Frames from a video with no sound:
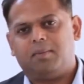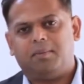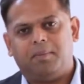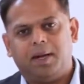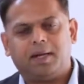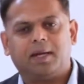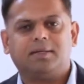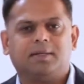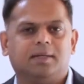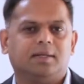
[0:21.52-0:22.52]

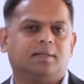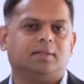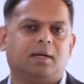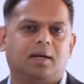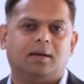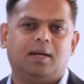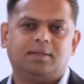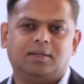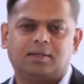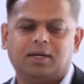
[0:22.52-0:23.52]
medications and
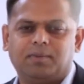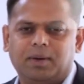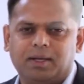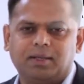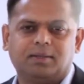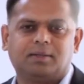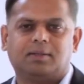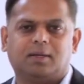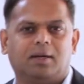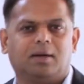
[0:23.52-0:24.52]
laser
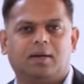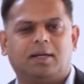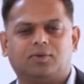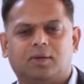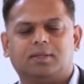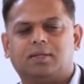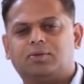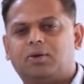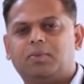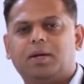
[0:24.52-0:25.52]
treatments, XYZ,
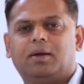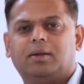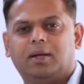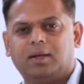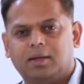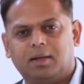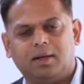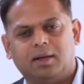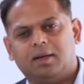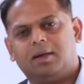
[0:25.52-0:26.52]
so many are there in
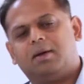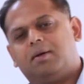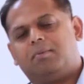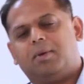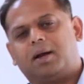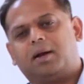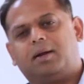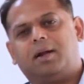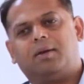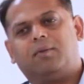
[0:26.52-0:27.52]
the
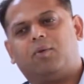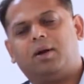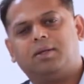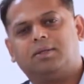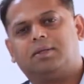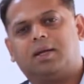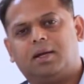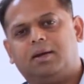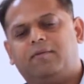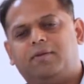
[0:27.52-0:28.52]
market, and what is
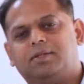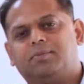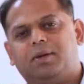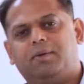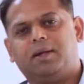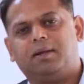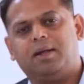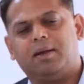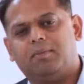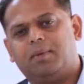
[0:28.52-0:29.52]
the difference between
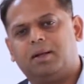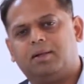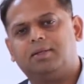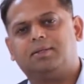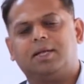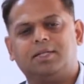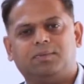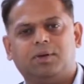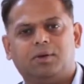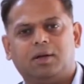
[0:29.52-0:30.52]
them and this
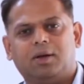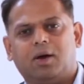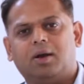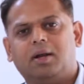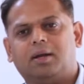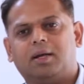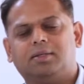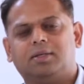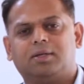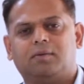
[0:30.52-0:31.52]
HBOT, or in
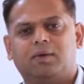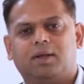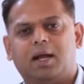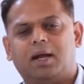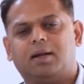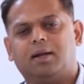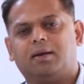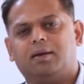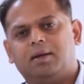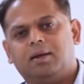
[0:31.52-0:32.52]
conjunction with that and
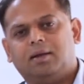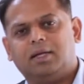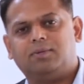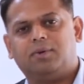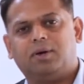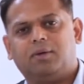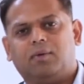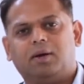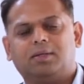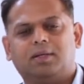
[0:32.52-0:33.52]
HBOT,
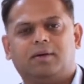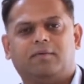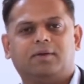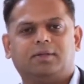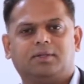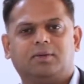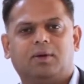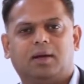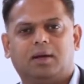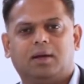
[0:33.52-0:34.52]
what is the difference is
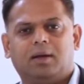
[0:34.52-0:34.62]
gonna